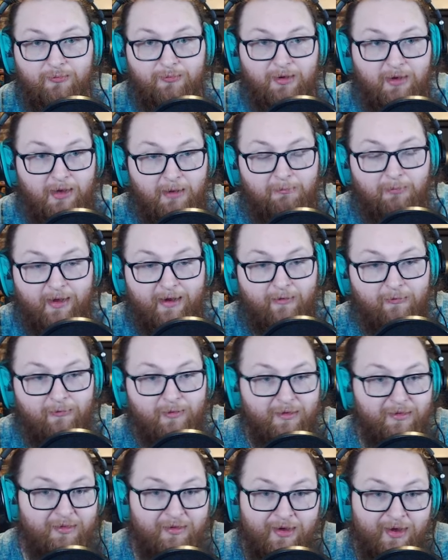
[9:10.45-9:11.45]
You can play it
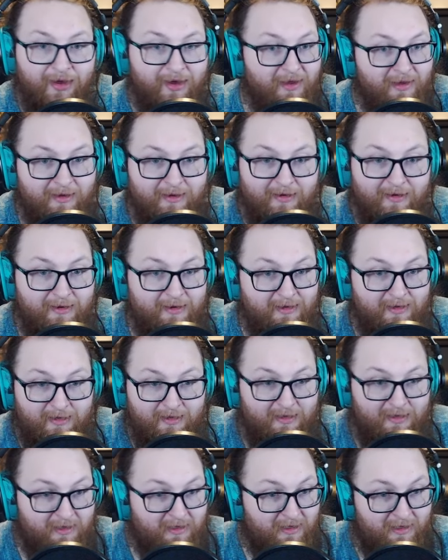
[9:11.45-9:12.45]
with,
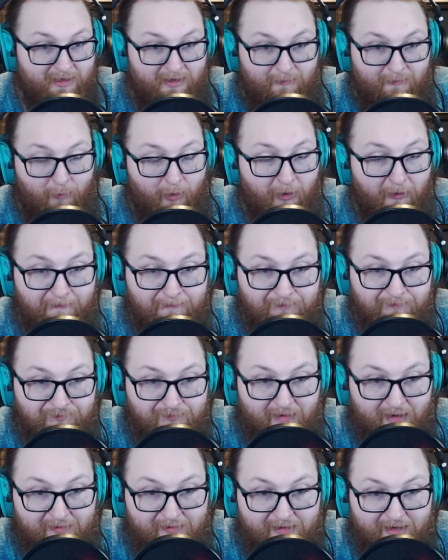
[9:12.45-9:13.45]
well,
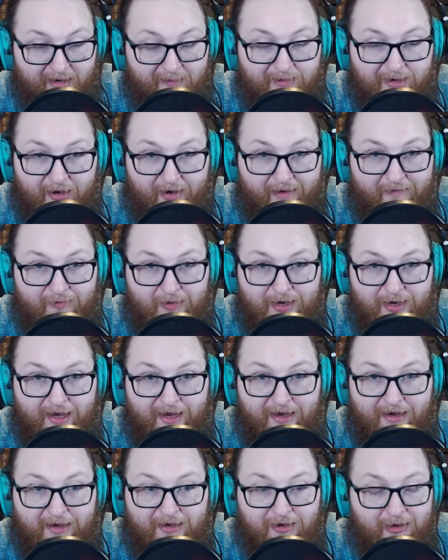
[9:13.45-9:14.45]
damn near every
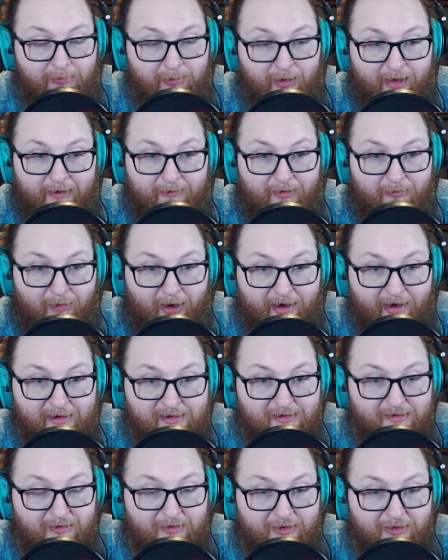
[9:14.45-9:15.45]
deck. You can play it with
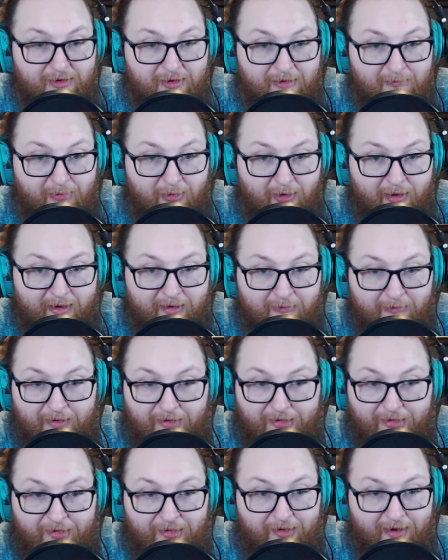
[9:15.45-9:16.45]
Ryzeal. You can play it with
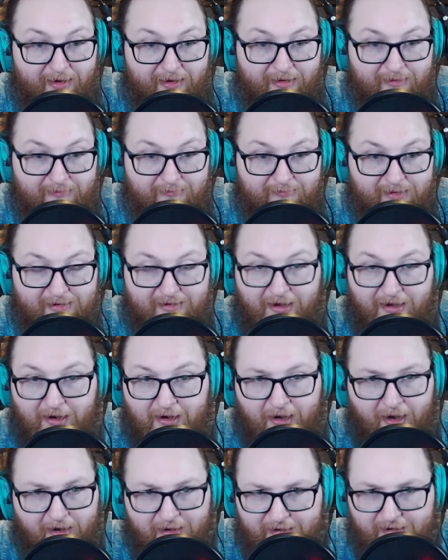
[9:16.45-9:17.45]
Snake
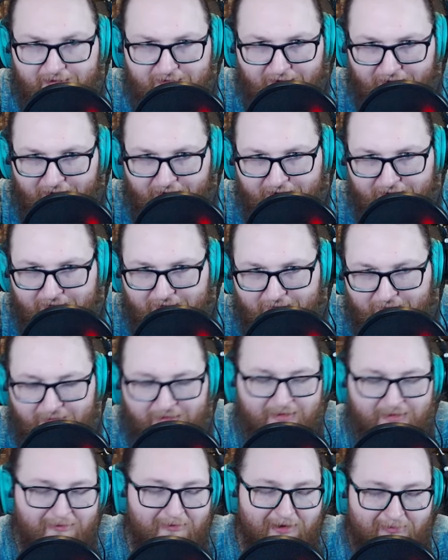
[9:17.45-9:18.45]
Eyes, I guess, if you
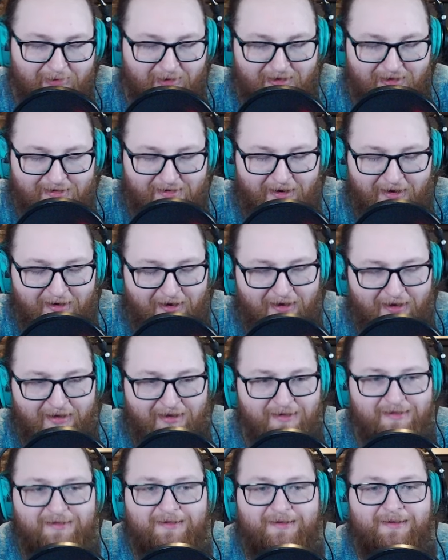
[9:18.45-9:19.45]
still want to play Snake Eyes.